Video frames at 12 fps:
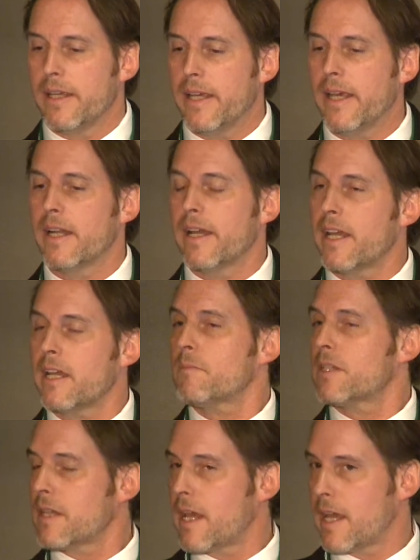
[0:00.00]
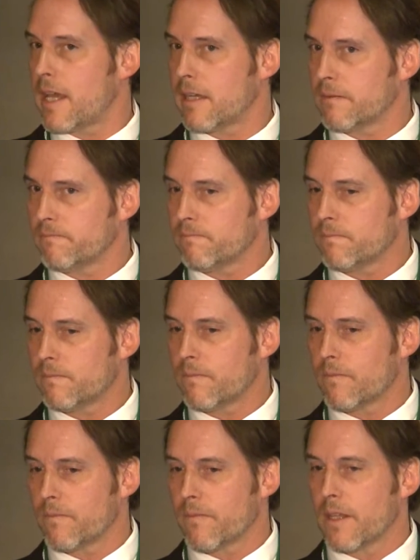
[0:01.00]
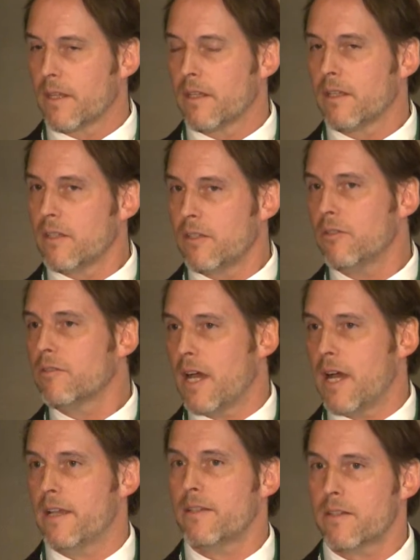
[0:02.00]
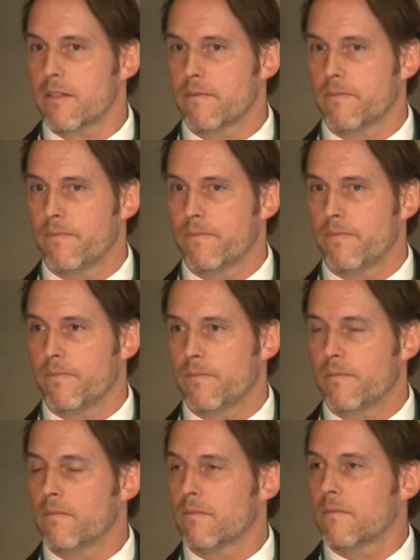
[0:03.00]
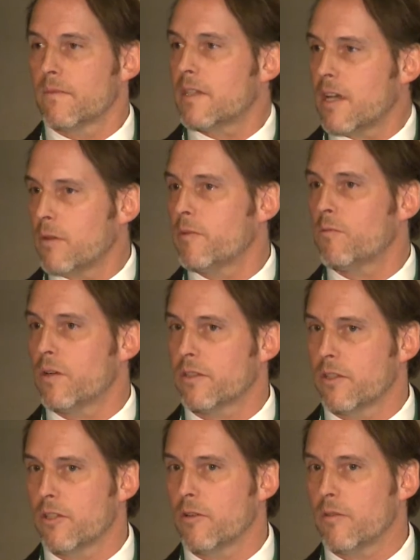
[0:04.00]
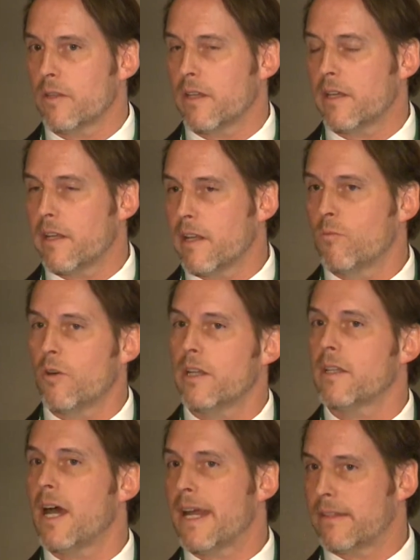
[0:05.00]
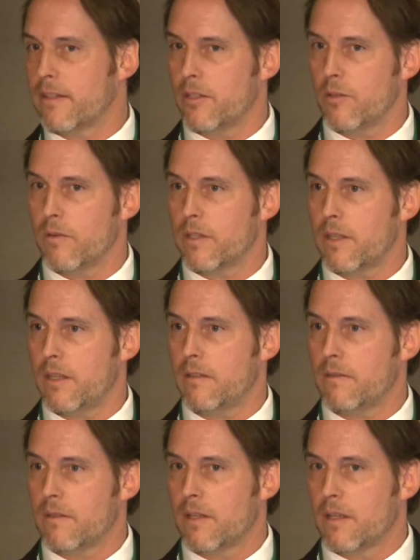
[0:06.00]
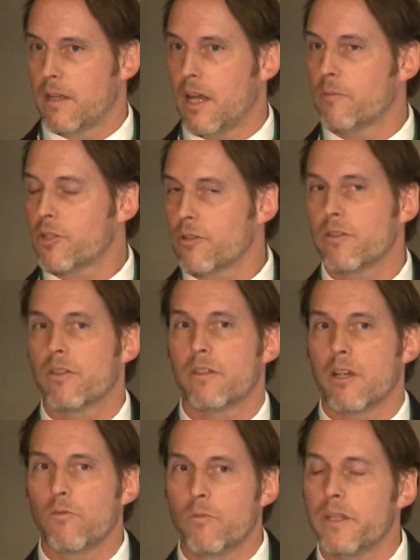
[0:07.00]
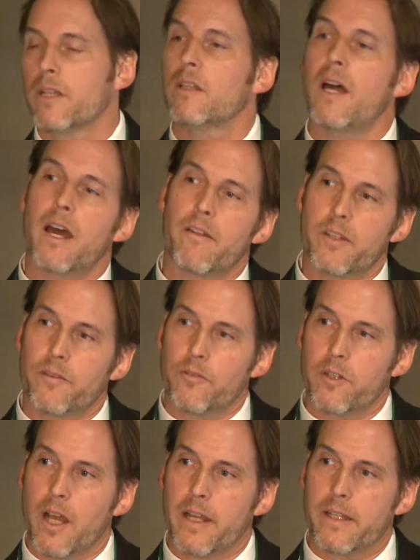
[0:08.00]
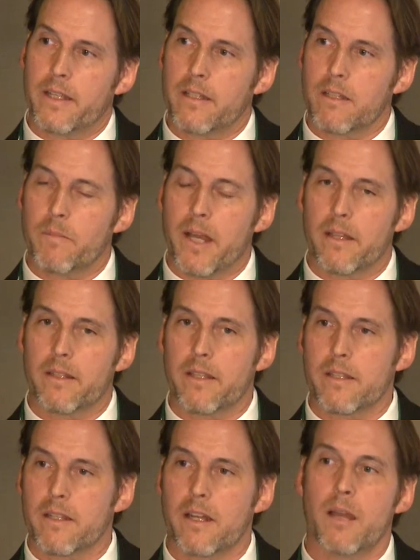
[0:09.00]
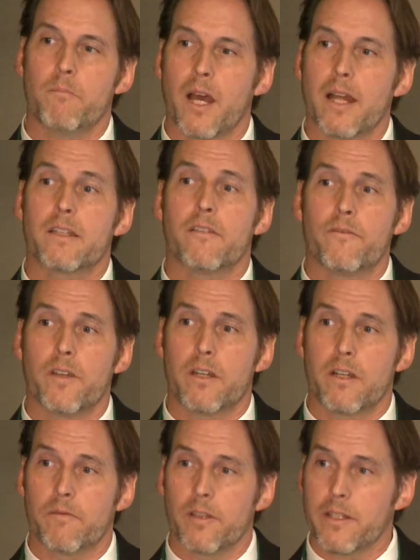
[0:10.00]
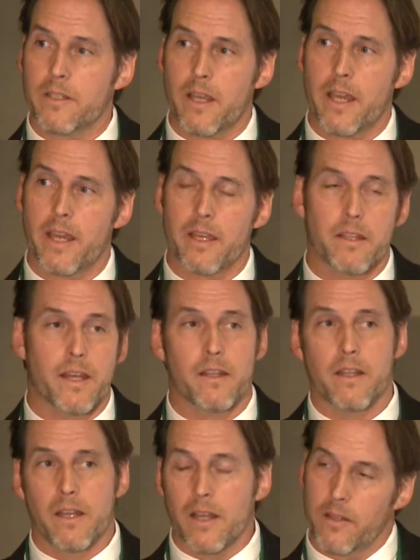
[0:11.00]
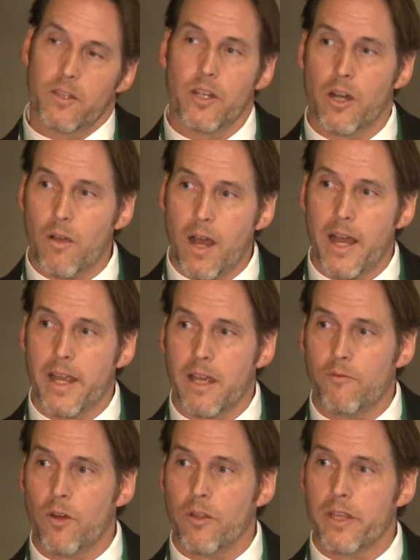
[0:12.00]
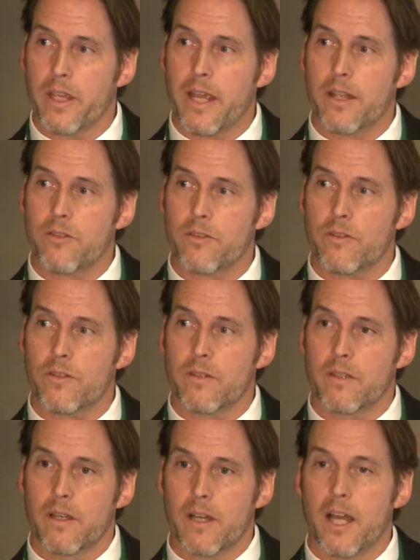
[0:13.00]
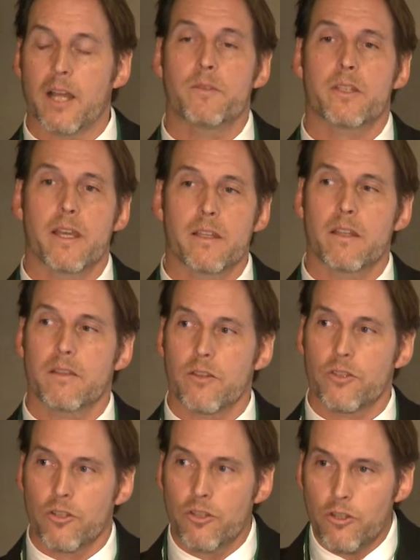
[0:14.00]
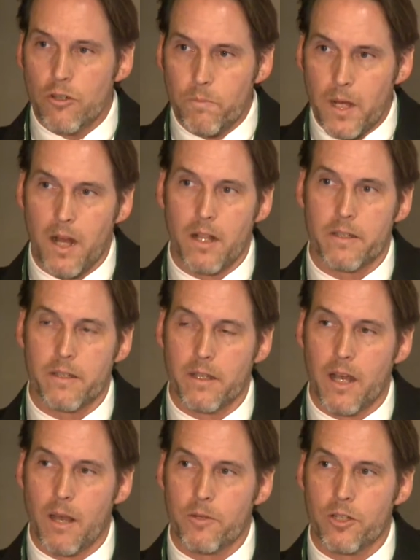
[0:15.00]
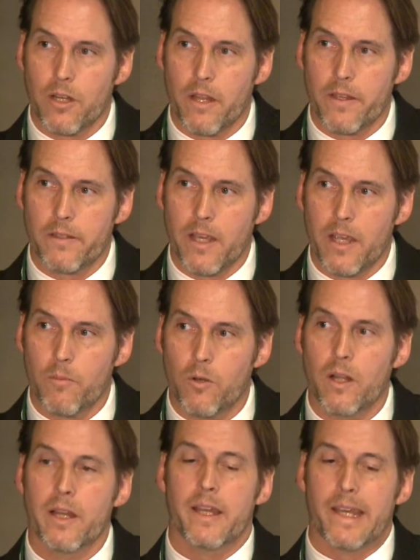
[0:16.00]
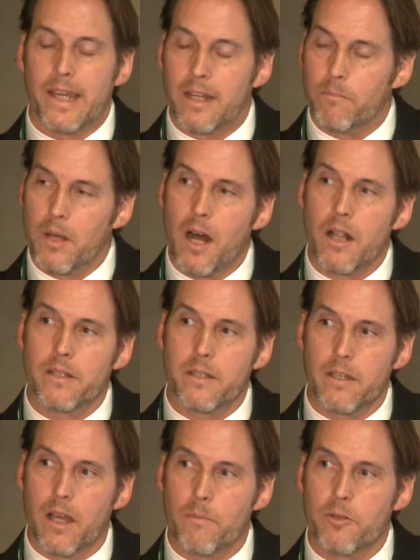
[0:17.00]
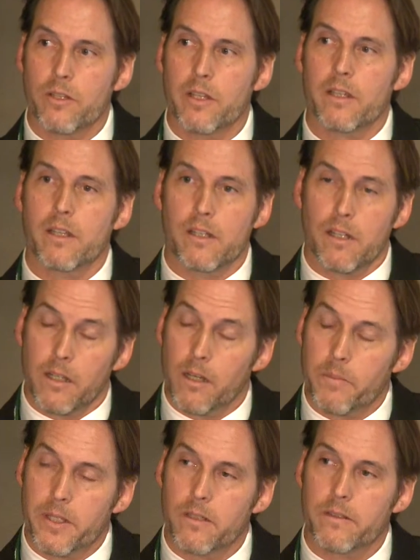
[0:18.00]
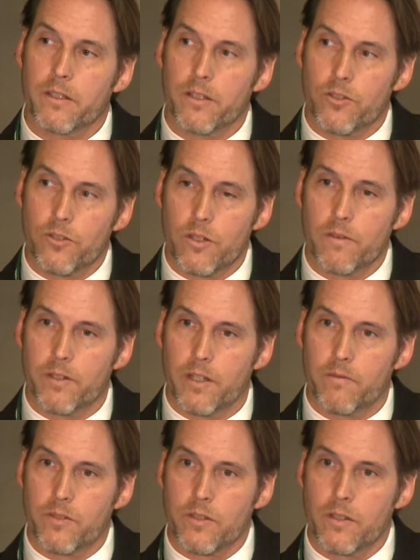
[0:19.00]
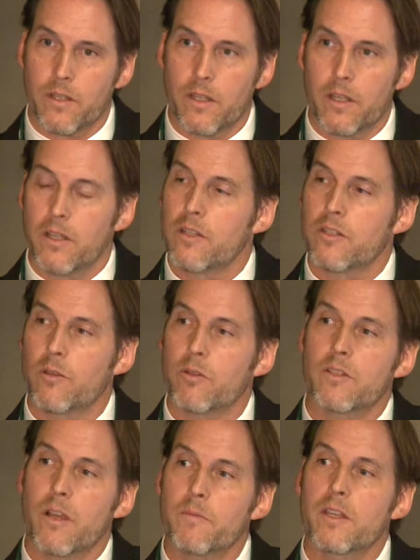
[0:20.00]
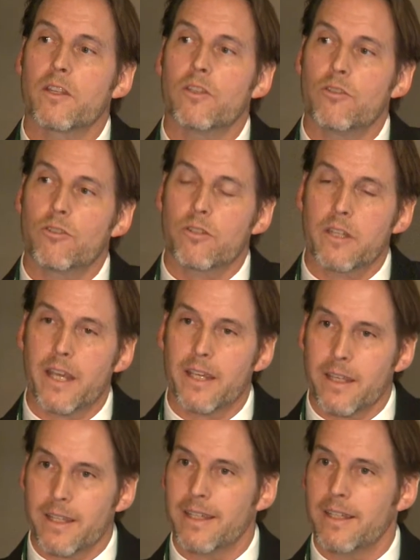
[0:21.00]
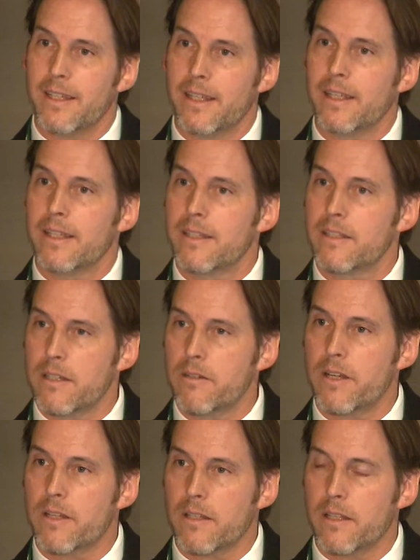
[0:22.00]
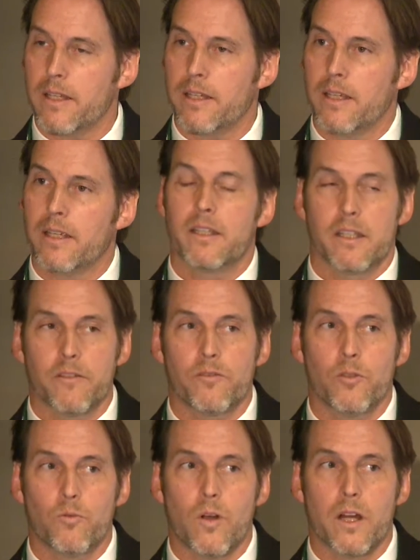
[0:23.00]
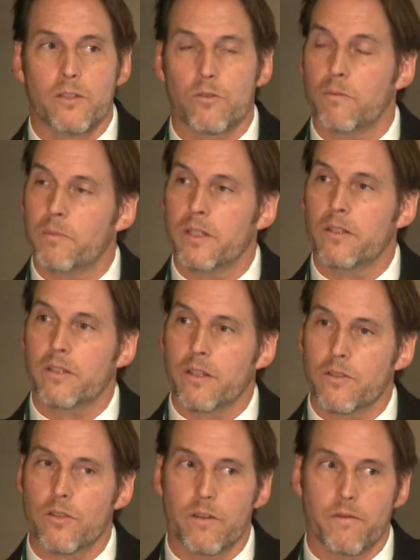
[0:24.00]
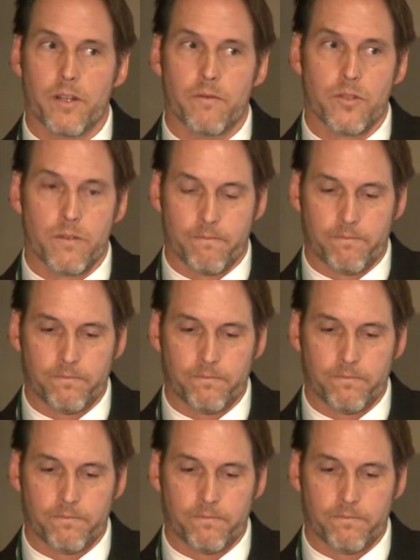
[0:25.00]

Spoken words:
And I am saying, you guys, tell me what to do with it and what not to do with it. I'm sure that there will be a lot of different ideas about this, and I'm not definitively saying that, you know, I have all the answers. I'm saying that there's a new policy option on the table and a policy option that can appeal to conservatives. So it's something that you should take seriously if you want to appeal to conservatives.